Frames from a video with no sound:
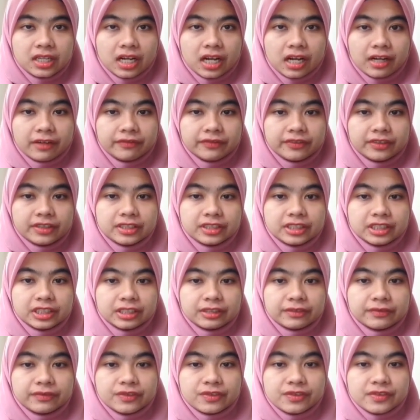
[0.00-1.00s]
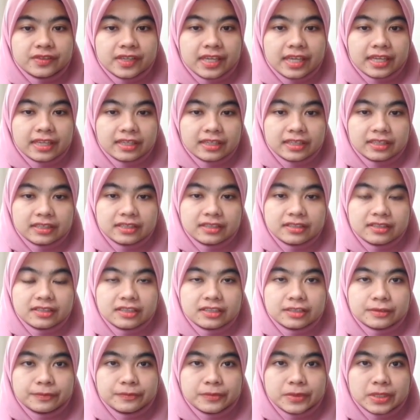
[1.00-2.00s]
After a few seconds,
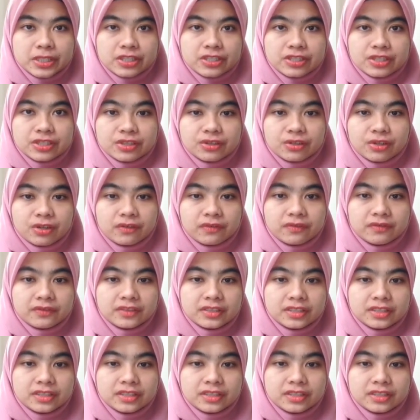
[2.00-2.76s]
the picture of